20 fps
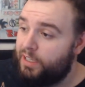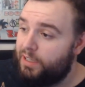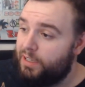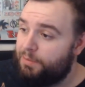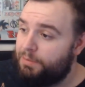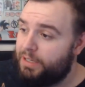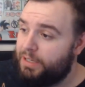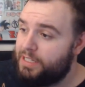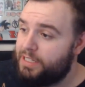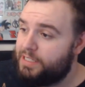
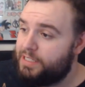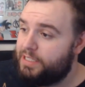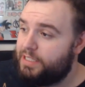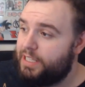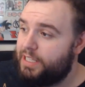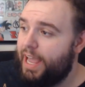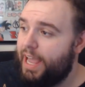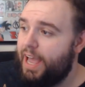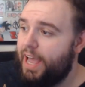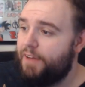because
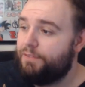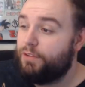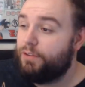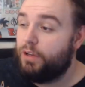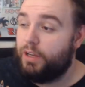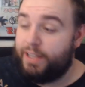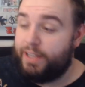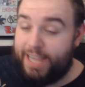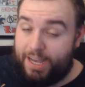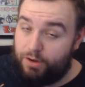they have
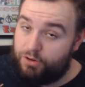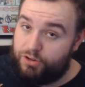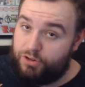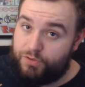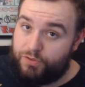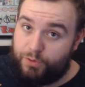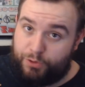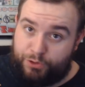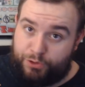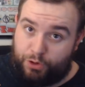counters
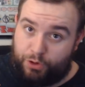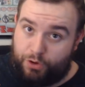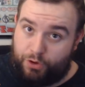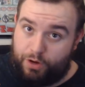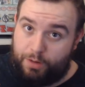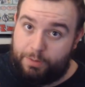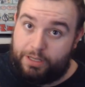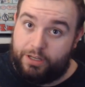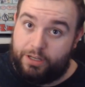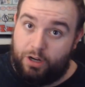for sure.
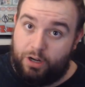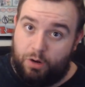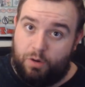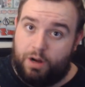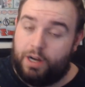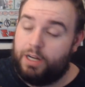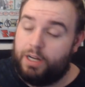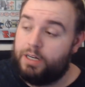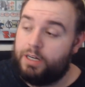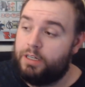I mean,
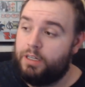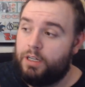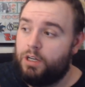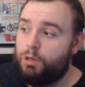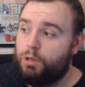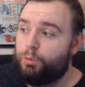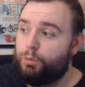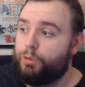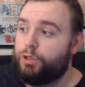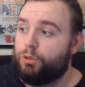Gohan
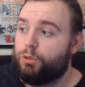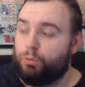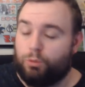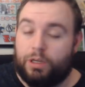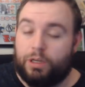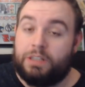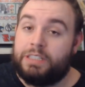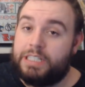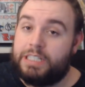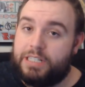would
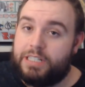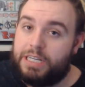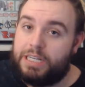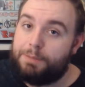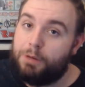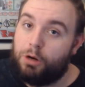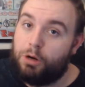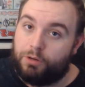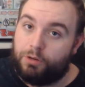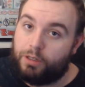run this
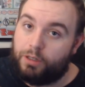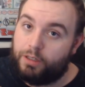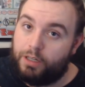team over.